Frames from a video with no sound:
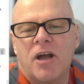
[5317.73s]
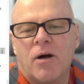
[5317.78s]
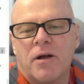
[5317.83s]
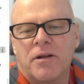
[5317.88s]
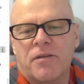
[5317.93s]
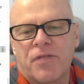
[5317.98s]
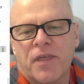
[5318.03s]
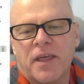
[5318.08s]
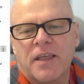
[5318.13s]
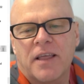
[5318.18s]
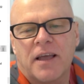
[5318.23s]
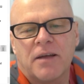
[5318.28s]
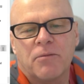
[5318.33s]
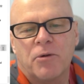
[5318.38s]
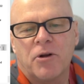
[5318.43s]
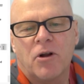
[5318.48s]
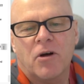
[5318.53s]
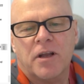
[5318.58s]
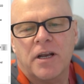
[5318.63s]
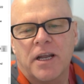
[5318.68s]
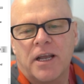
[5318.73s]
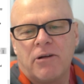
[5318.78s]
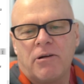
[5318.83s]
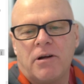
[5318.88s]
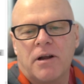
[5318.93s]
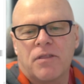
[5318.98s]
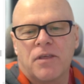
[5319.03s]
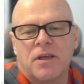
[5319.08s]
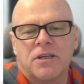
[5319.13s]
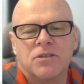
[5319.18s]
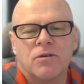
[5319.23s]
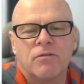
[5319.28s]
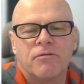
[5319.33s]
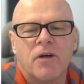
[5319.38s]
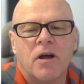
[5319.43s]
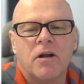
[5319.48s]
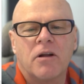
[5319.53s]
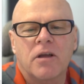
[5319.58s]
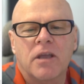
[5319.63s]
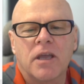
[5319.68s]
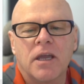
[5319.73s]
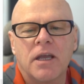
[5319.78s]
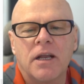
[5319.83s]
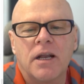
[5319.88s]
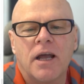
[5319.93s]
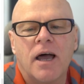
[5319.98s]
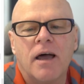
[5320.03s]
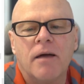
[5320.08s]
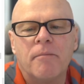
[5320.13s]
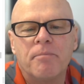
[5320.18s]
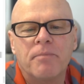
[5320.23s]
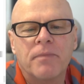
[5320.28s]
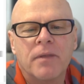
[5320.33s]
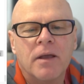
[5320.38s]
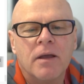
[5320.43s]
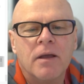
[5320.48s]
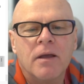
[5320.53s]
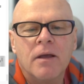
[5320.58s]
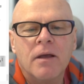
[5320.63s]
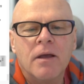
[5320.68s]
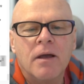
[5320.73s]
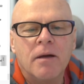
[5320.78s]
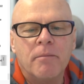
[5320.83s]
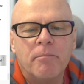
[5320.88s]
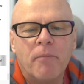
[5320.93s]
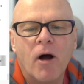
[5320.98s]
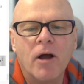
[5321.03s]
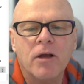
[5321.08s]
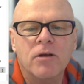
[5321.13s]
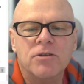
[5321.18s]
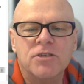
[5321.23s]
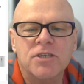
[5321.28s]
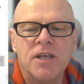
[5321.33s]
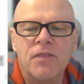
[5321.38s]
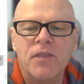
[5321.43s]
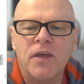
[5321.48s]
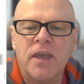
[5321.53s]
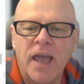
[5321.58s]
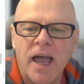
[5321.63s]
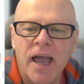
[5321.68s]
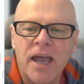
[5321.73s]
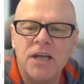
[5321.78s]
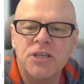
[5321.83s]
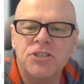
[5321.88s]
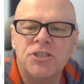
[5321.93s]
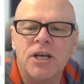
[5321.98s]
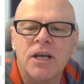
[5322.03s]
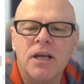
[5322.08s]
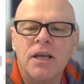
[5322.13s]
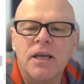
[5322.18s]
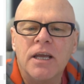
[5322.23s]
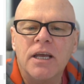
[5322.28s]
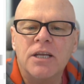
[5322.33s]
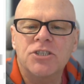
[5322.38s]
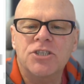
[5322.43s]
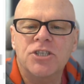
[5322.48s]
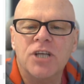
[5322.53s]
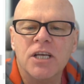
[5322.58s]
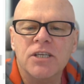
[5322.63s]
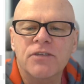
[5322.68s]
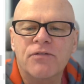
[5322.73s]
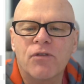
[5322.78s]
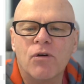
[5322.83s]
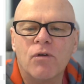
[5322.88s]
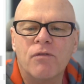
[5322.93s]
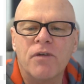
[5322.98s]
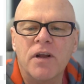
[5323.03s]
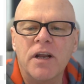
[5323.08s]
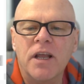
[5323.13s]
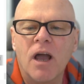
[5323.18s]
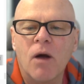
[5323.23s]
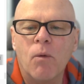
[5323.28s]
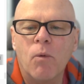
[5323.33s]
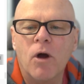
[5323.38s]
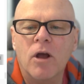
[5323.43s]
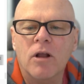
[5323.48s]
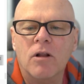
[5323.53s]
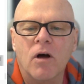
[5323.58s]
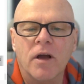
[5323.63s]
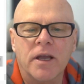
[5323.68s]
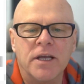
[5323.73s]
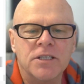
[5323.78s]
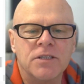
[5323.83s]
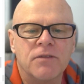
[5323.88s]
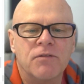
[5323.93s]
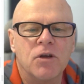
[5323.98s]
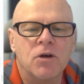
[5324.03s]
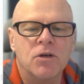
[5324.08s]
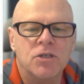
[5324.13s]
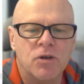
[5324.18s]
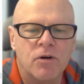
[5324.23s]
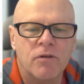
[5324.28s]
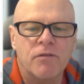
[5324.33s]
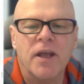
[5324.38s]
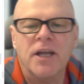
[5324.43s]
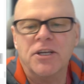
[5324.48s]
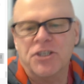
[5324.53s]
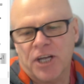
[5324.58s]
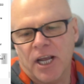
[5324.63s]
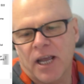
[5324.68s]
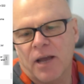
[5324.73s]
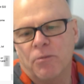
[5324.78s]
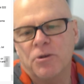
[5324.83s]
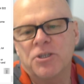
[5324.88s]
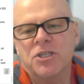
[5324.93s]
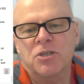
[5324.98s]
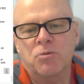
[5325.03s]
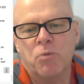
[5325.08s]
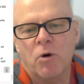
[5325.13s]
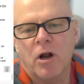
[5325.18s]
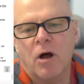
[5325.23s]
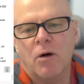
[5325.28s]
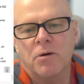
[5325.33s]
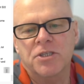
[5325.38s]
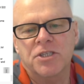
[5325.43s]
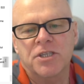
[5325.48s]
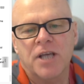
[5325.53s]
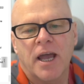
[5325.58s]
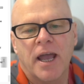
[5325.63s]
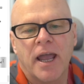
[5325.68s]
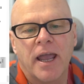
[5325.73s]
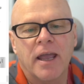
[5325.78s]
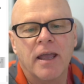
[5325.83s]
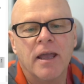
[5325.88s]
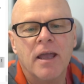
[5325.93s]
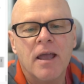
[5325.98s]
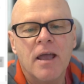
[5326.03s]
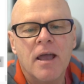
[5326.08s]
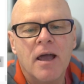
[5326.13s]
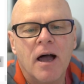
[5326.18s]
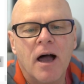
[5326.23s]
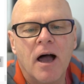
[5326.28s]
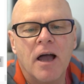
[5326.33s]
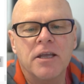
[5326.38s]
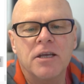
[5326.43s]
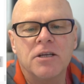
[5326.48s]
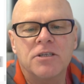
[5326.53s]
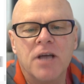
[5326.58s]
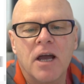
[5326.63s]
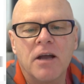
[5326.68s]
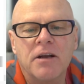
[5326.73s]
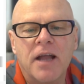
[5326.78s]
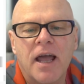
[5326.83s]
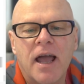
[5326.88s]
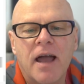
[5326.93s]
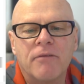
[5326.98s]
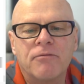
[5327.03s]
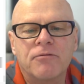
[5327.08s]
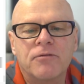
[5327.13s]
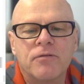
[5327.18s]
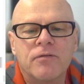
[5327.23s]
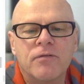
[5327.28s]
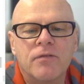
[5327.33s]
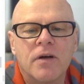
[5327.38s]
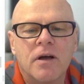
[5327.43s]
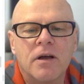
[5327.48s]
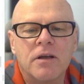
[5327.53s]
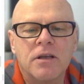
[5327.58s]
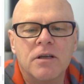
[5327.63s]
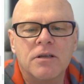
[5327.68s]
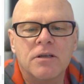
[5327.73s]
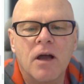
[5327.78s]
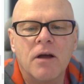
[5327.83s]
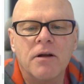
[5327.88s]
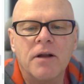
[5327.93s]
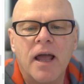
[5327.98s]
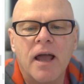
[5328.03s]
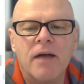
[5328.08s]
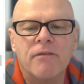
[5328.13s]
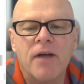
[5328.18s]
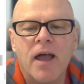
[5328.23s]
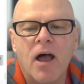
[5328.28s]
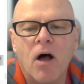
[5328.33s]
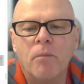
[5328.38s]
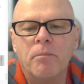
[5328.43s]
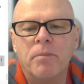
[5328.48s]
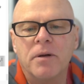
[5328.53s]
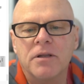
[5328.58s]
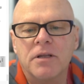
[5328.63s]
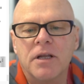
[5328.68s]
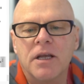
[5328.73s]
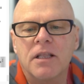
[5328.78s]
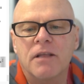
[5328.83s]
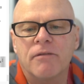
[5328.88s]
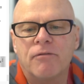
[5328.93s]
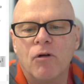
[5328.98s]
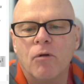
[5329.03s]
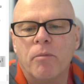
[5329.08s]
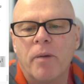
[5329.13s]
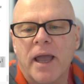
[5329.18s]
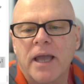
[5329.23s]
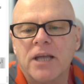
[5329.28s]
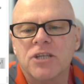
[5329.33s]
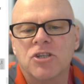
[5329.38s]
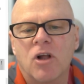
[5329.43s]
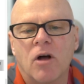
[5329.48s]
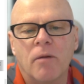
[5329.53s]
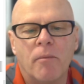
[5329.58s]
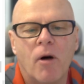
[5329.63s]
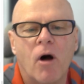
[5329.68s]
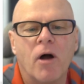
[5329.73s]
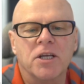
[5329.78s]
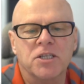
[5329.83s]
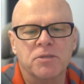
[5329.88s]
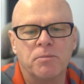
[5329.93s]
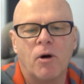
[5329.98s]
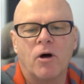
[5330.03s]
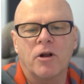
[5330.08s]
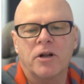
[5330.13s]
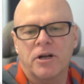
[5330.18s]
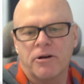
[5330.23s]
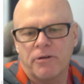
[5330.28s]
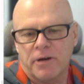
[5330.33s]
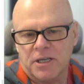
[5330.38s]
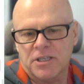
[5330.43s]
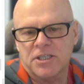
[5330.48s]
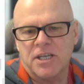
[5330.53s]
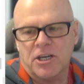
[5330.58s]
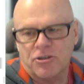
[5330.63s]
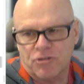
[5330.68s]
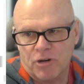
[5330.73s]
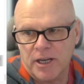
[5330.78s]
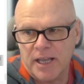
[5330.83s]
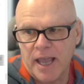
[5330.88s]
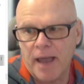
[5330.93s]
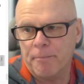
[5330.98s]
No, I think that we're not going to hear anything till Photokina. Michael said, the cage, it's just for video work like interviews or events. Yeah, which is what I was saying. Uh, you don't have you don't have help but need the full package like mics, monitor, etc.